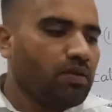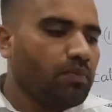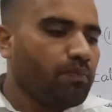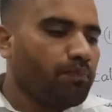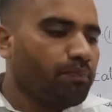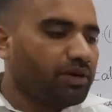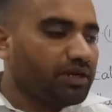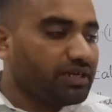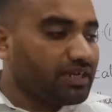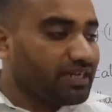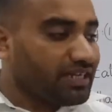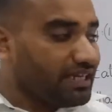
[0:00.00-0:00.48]

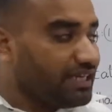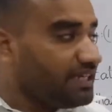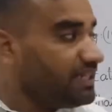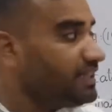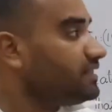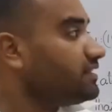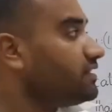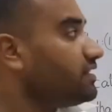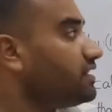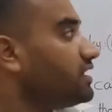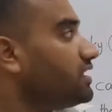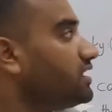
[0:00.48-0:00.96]
But
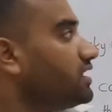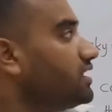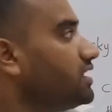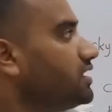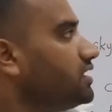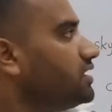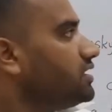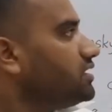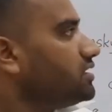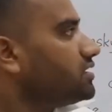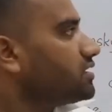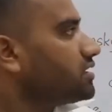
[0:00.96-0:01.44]
in the
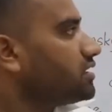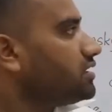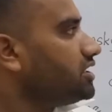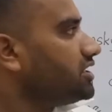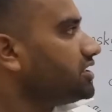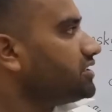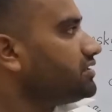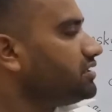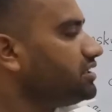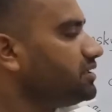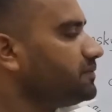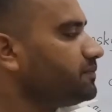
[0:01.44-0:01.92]

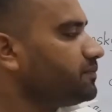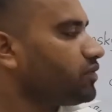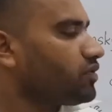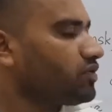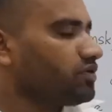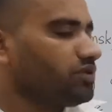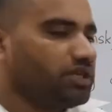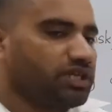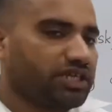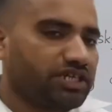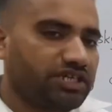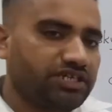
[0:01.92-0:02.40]
relational
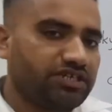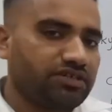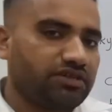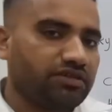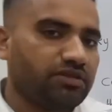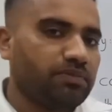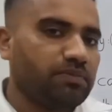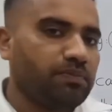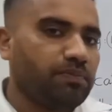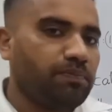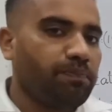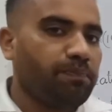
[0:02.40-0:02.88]

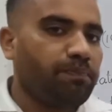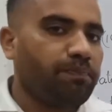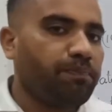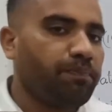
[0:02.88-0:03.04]
projection,